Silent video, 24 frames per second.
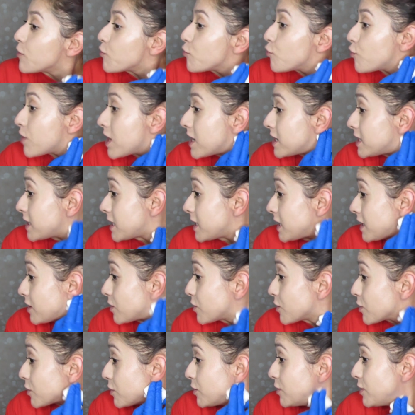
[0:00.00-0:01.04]
red
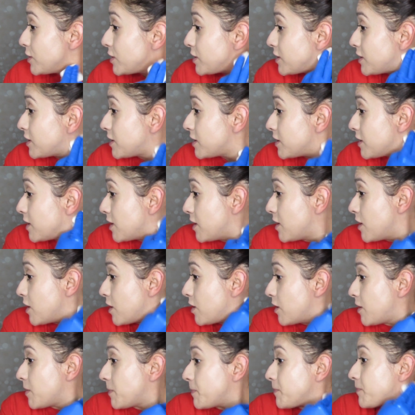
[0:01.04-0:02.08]
ears.
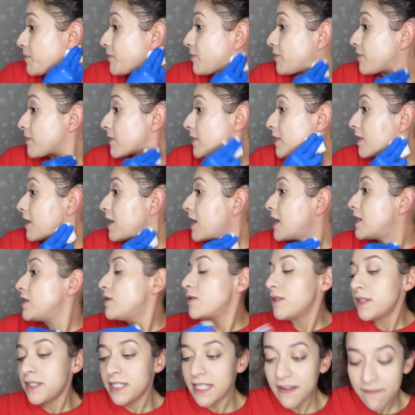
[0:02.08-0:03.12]
I do
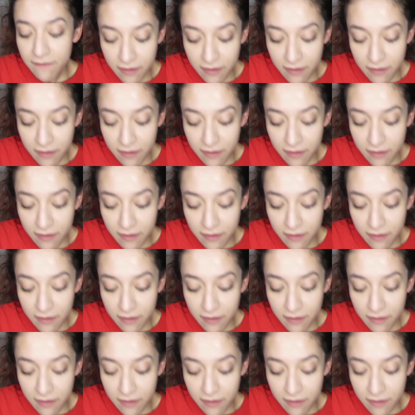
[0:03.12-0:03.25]
the same